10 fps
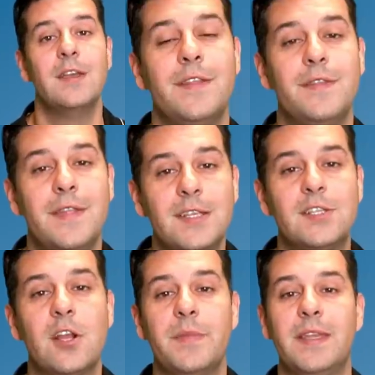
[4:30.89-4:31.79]
then they
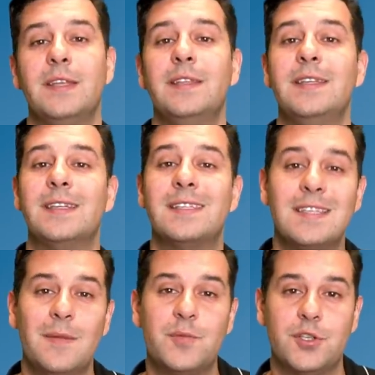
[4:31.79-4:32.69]
start making the
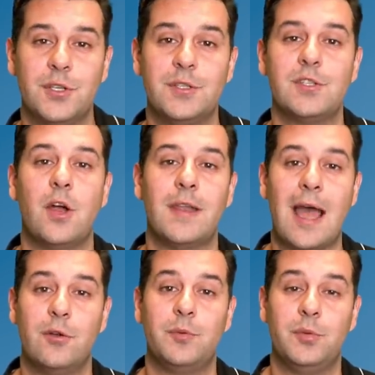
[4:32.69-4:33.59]
exceptions on
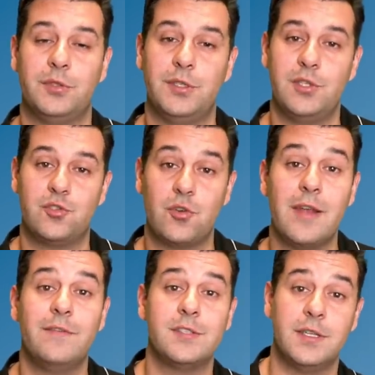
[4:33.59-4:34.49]
how to put these
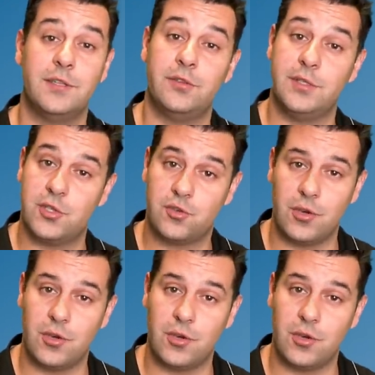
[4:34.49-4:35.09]
drivers into these